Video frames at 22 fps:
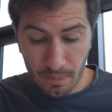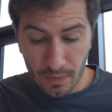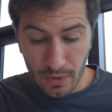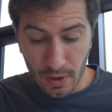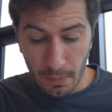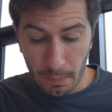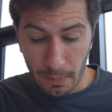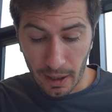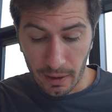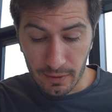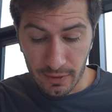
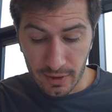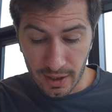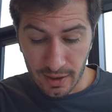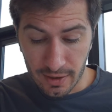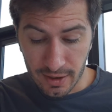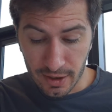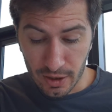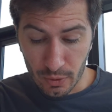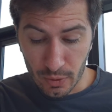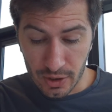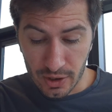about
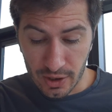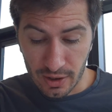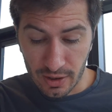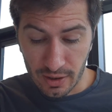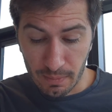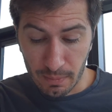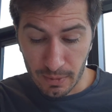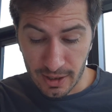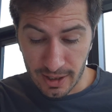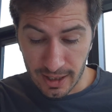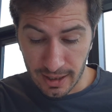detail which in
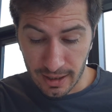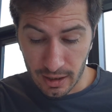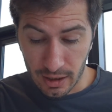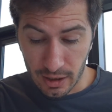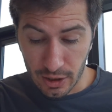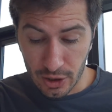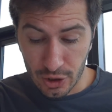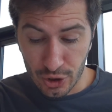particular